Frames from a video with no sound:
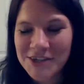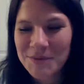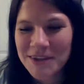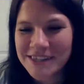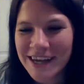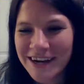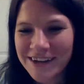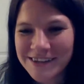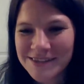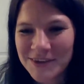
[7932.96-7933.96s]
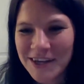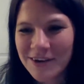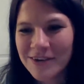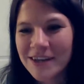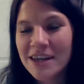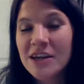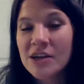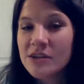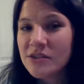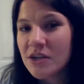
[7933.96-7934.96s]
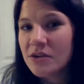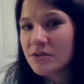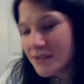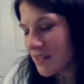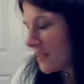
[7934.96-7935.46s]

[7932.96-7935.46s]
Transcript: this should be the title of this video. Don't